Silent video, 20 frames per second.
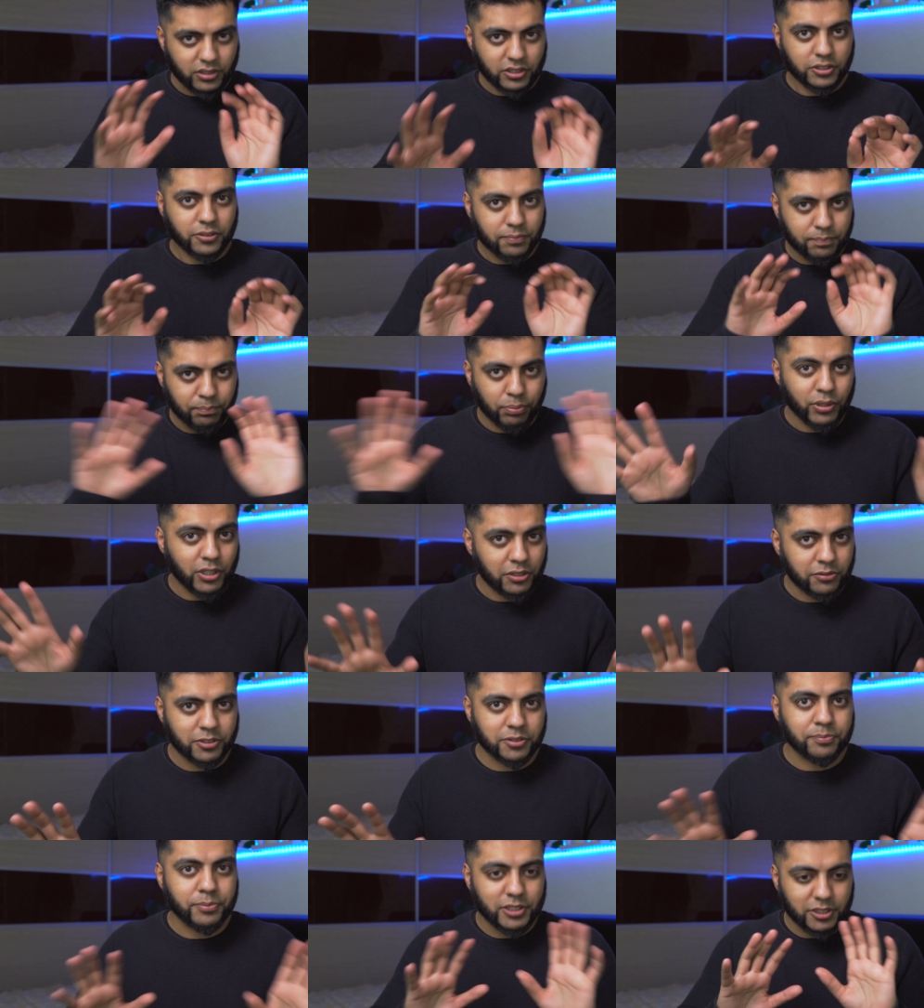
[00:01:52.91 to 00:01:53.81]
just put
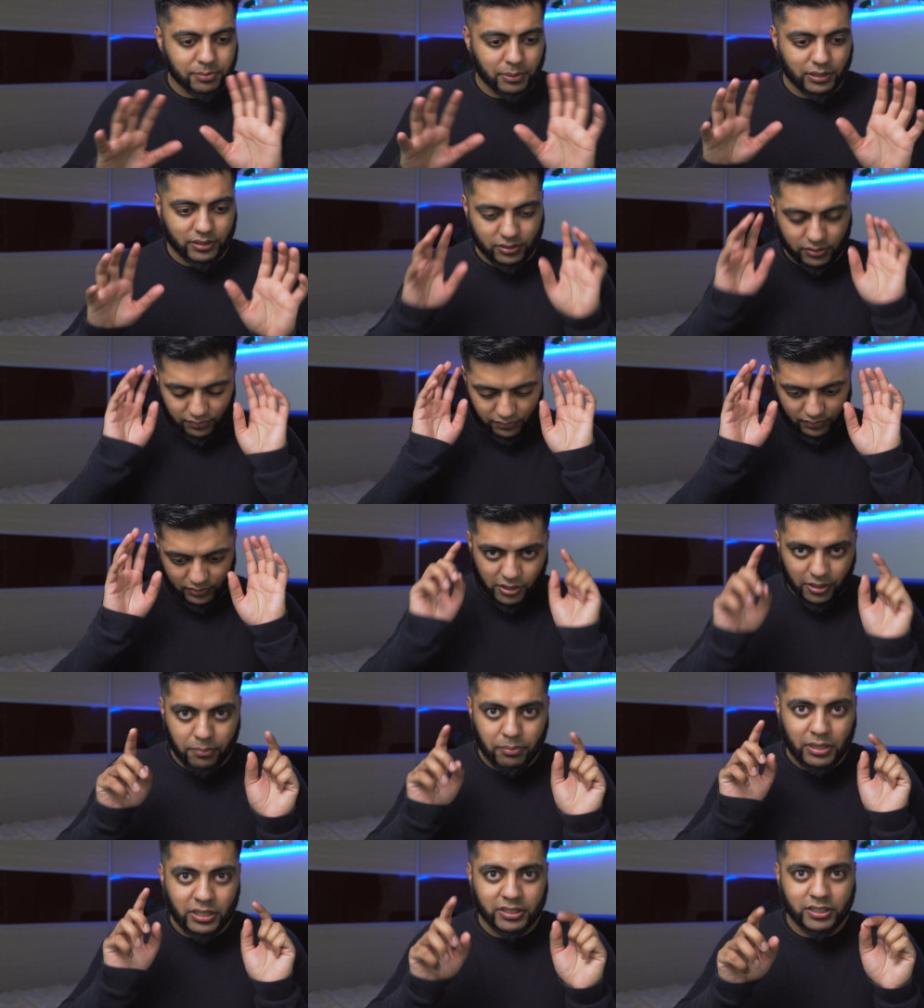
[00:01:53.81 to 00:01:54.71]
into perspective, the
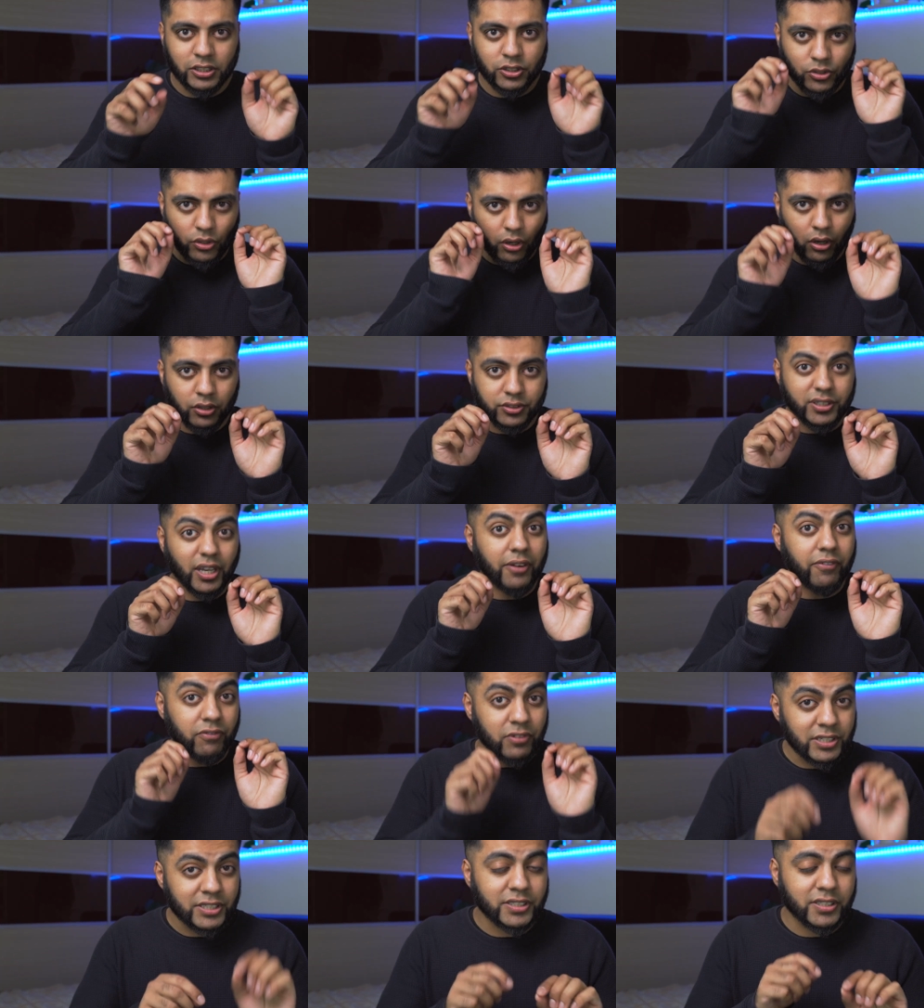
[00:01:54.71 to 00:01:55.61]
ability to ask a
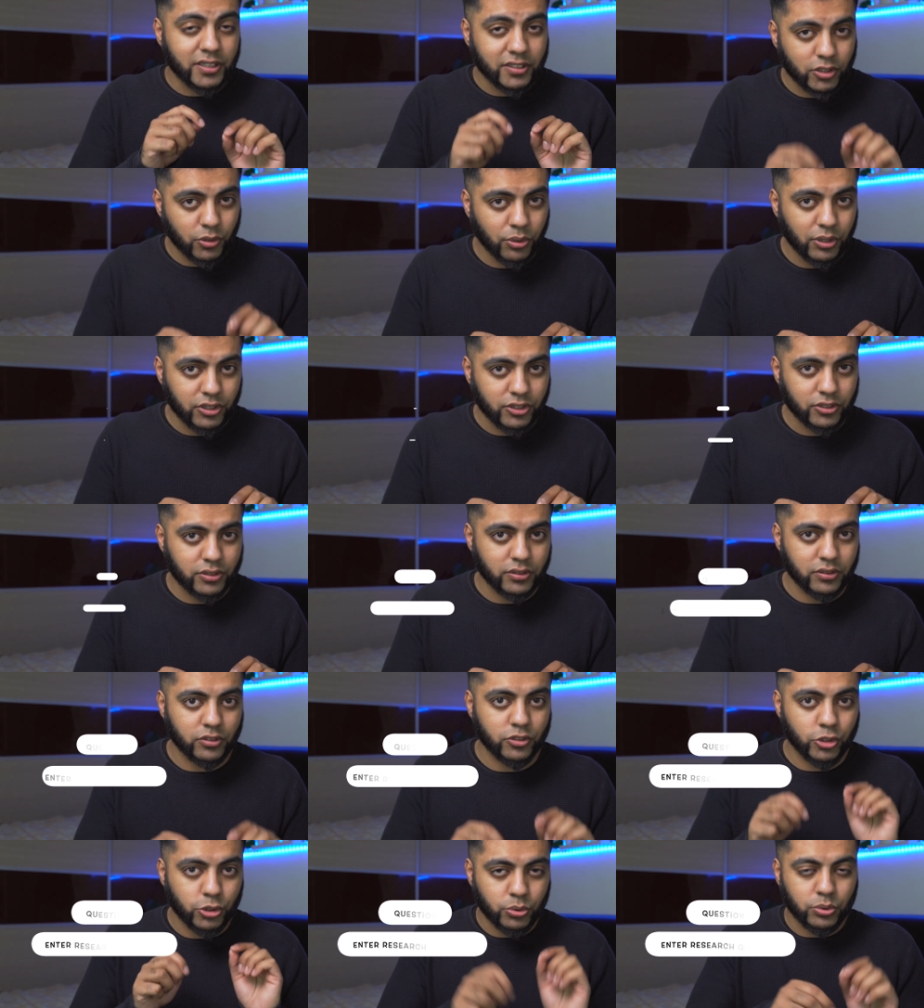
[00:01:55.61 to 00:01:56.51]
research
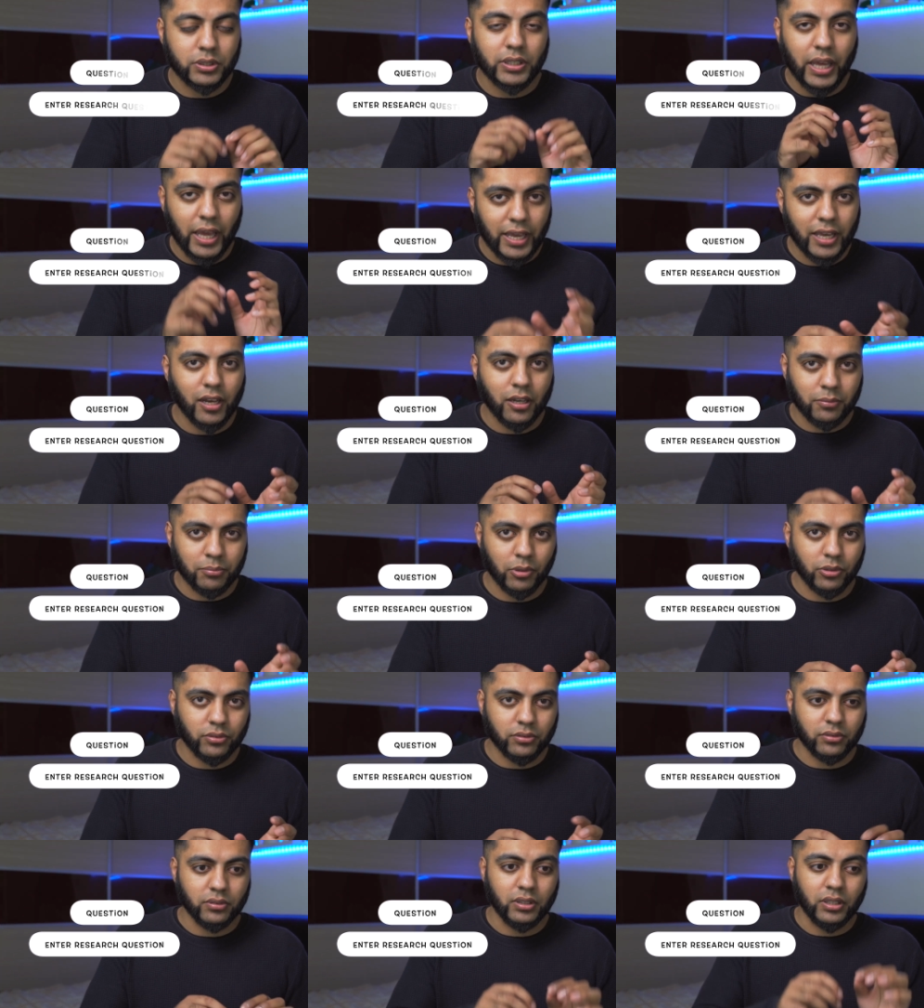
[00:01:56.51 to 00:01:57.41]
question to an AI
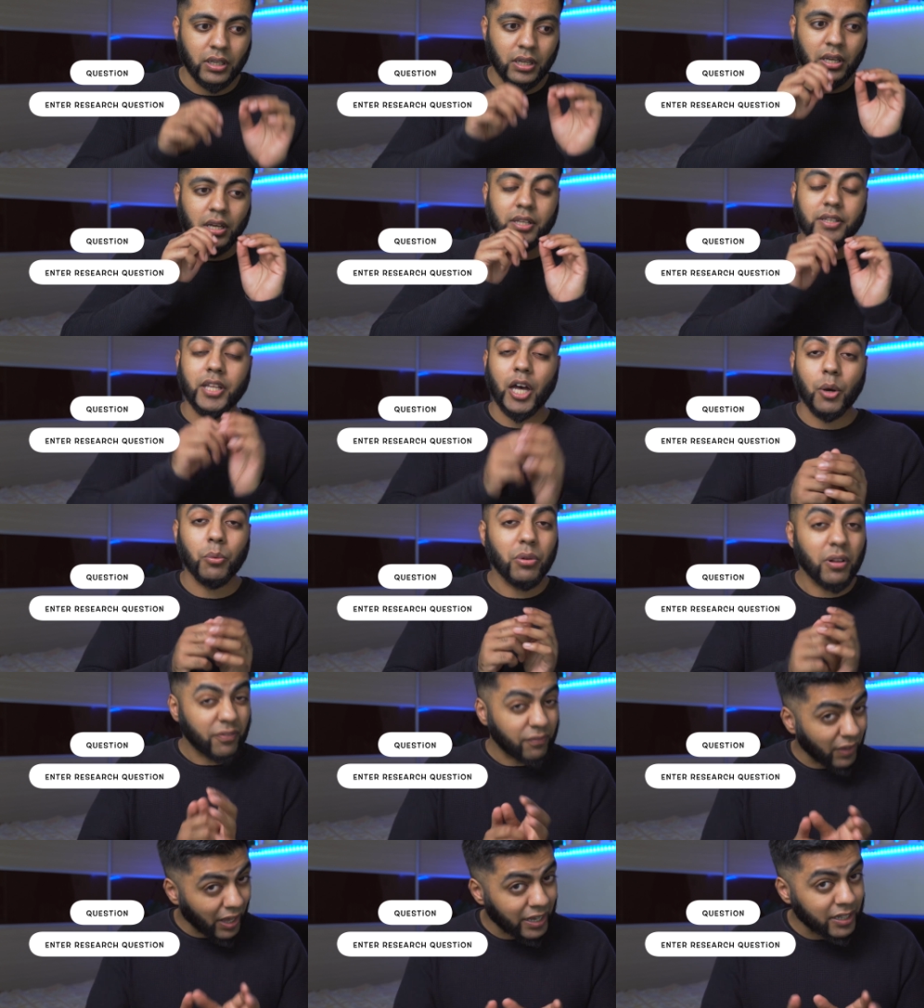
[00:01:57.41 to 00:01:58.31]
model that will
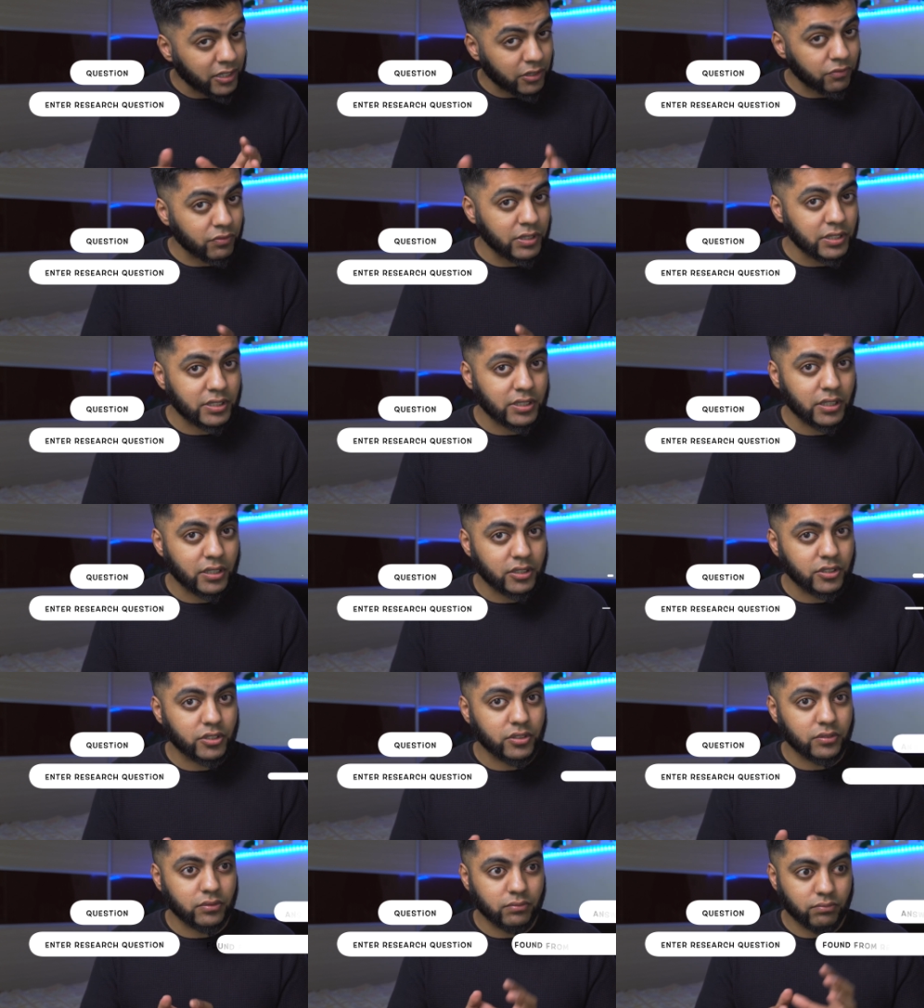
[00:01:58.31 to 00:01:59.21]
find
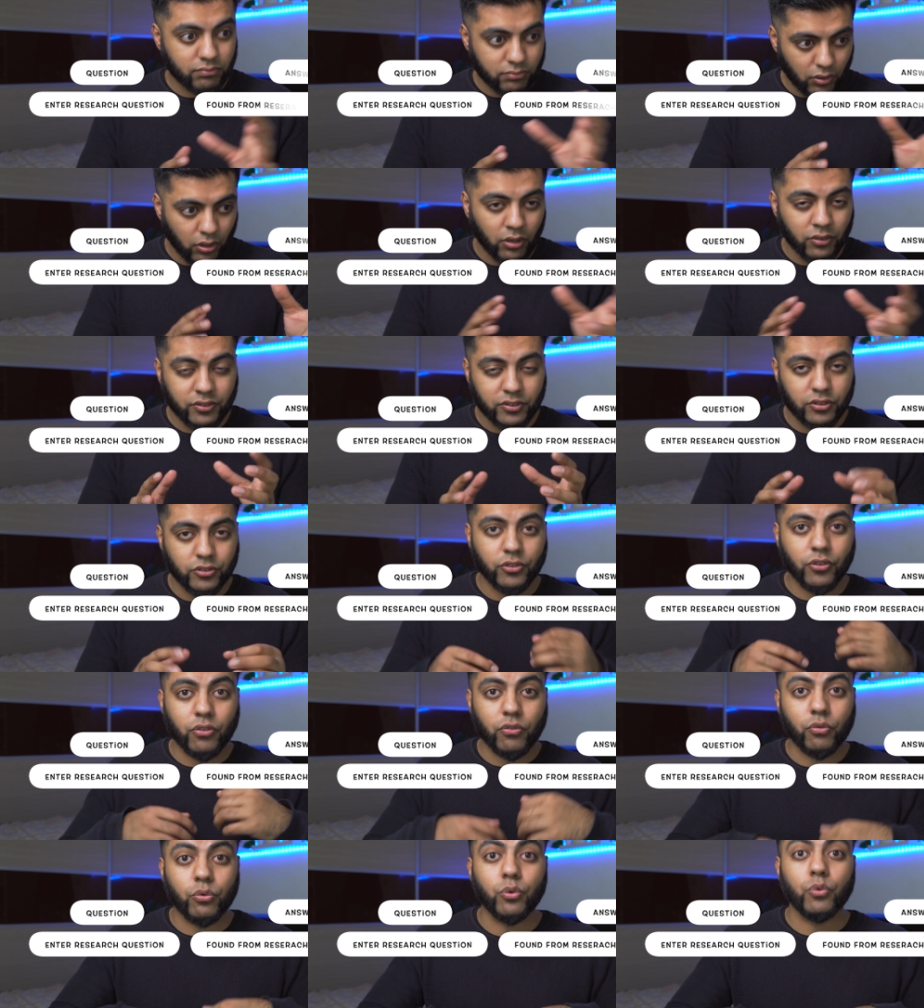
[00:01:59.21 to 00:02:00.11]
research
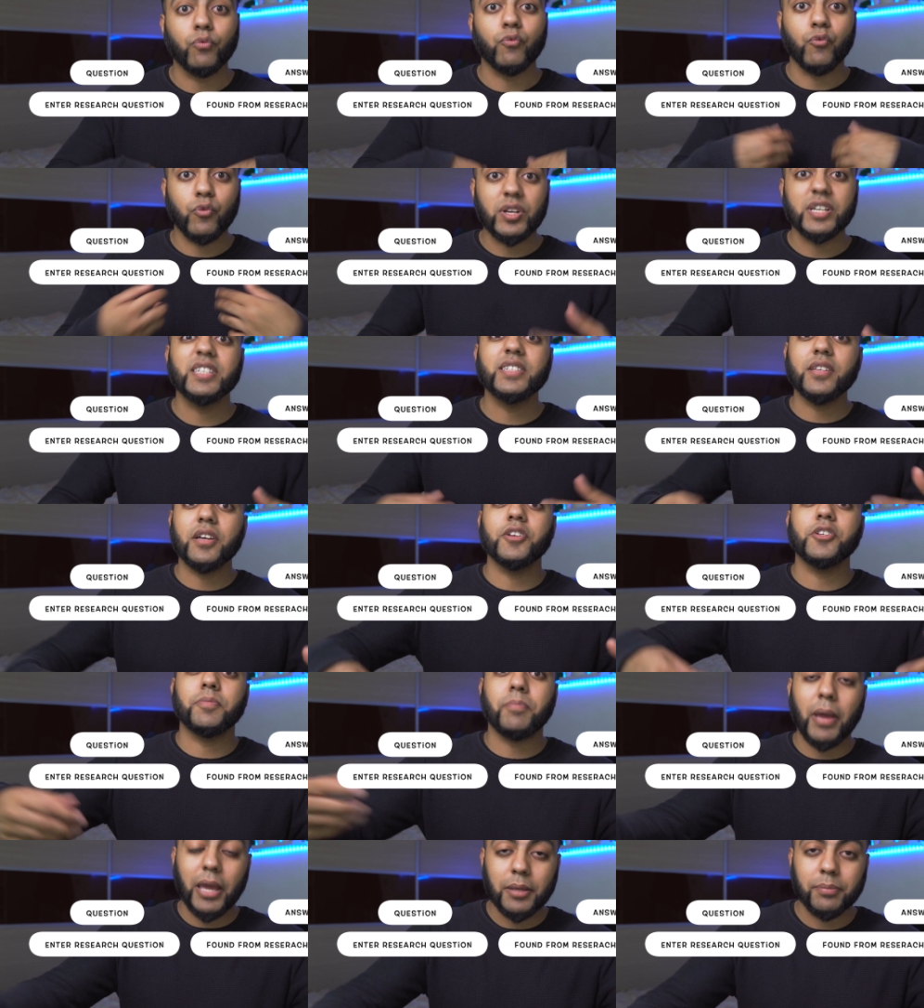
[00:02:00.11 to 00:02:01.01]
answers through
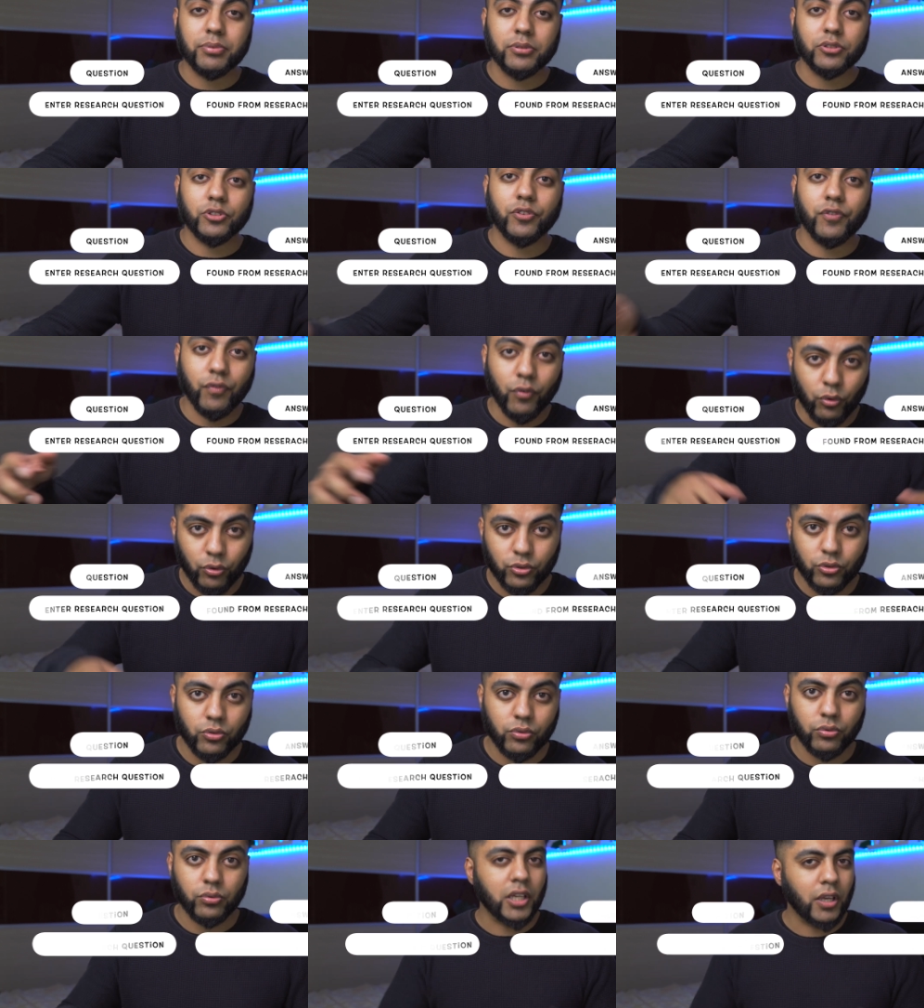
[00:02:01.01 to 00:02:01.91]
research papers for
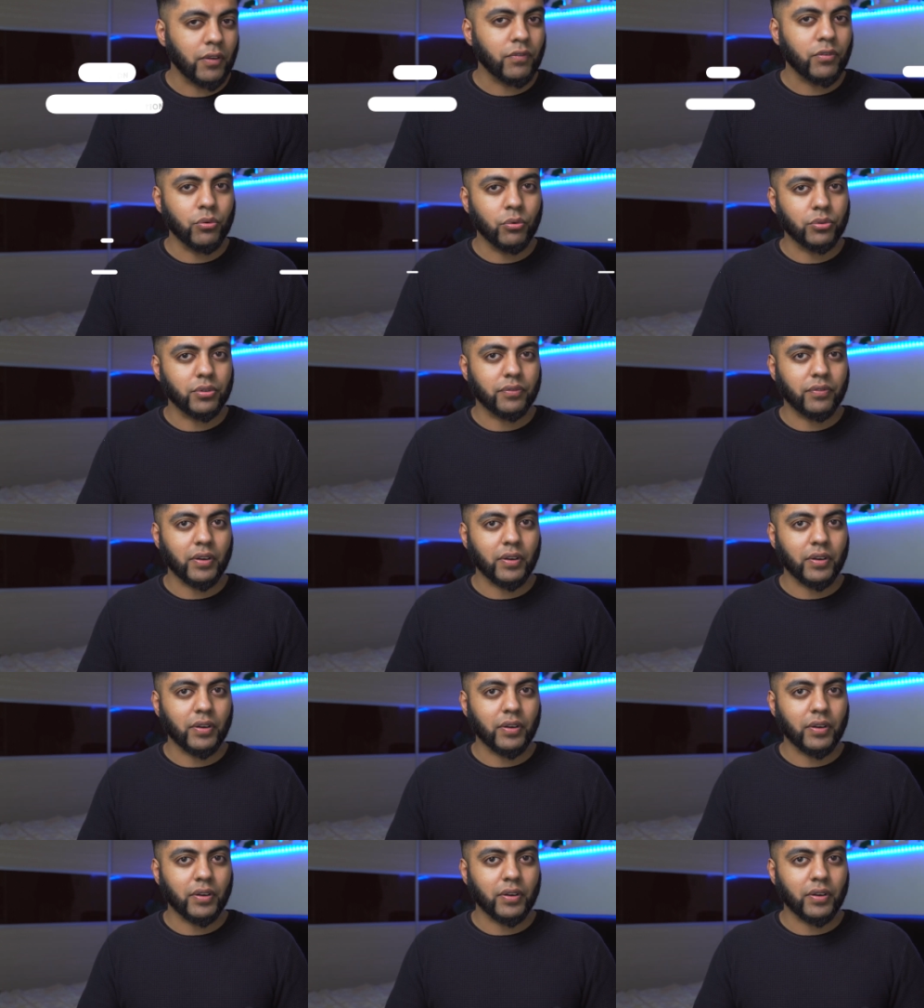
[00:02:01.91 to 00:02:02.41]
you, give you all the